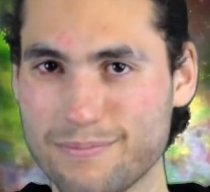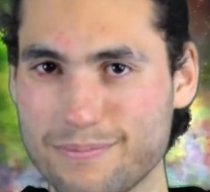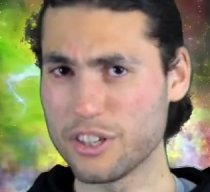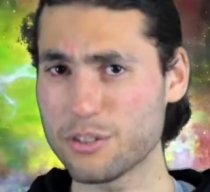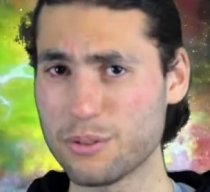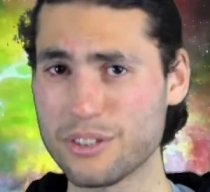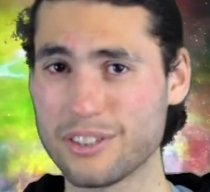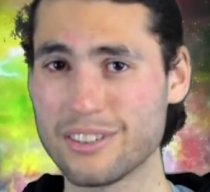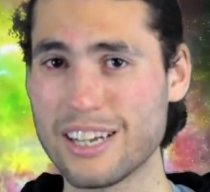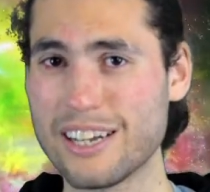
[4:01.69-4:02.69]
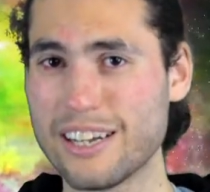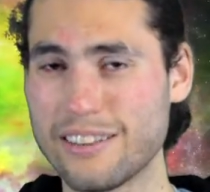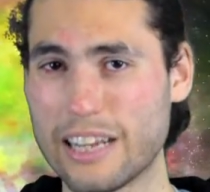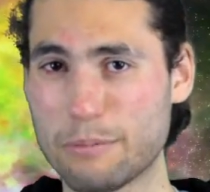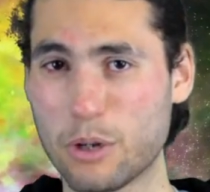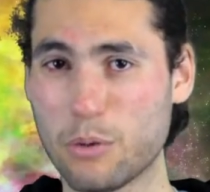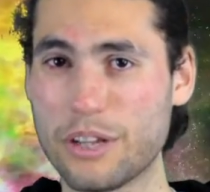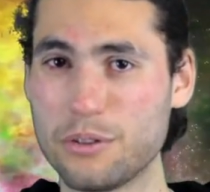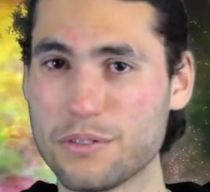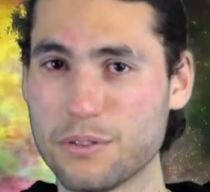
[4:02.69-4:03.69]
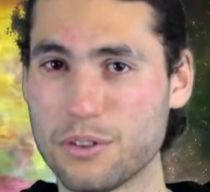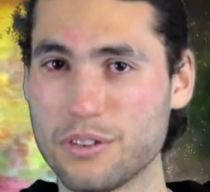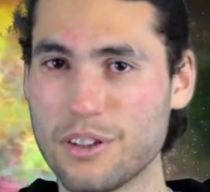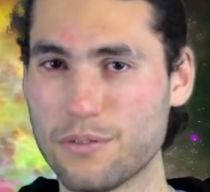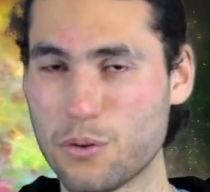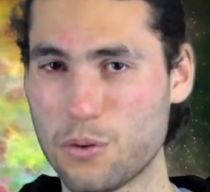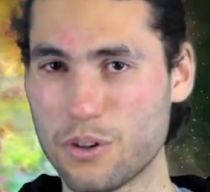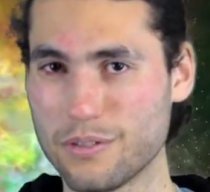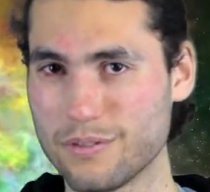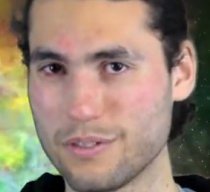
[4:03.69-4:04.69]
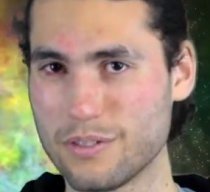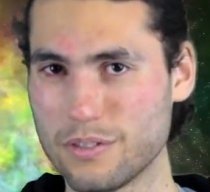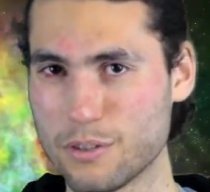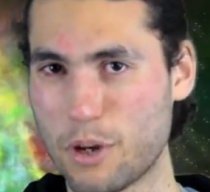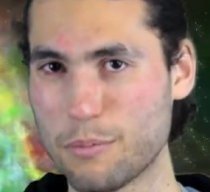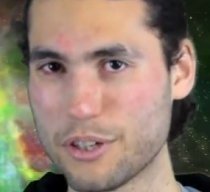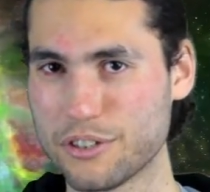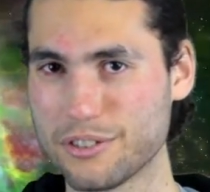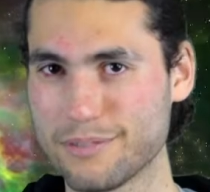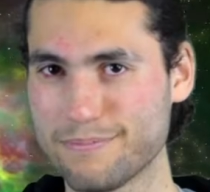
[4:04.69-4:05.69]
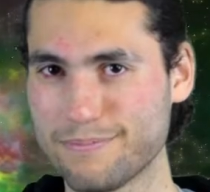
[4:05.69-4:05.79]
For this reason, they can be quite useful for small missions.